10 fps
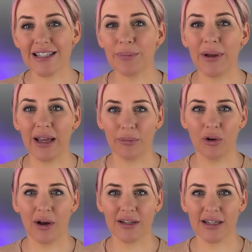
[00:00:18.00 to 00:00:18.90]
a
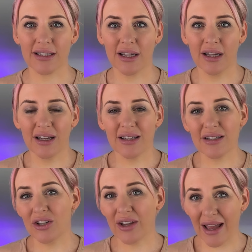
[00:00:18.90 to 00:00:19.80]
PMU artist,
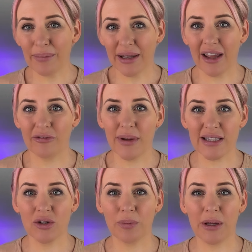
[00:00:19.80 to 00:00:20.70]
so you can be left
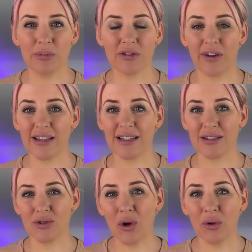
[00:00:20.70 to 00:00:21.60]
messing up people's faces,
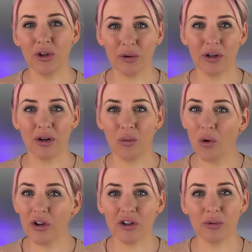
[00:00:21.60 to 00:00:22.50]
not knowing
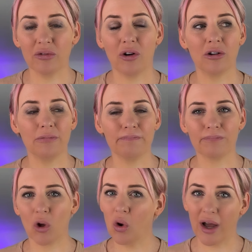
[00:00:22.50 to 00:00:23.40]
what you're doing wrong
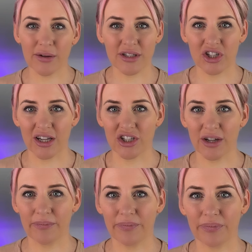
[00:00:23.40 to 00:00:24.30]
or how to change
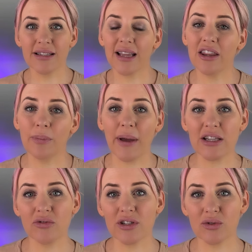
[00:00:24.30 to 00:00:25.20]
it. To get the
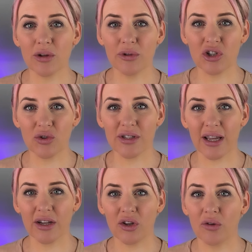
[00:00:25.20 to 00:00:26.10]
best results on mature
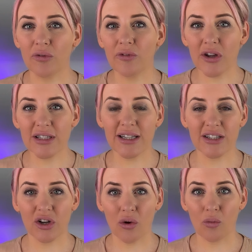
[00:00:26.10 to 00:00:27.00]
skin, you first need
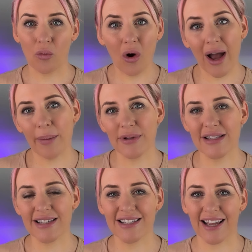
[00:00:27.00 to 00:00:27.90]
to know what happens
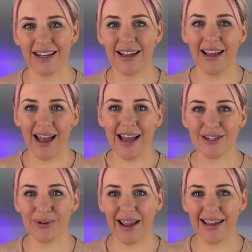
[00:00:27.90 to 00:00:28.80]
to skin as
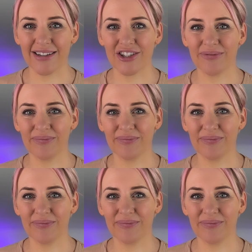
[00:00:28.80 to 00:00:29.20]
we age.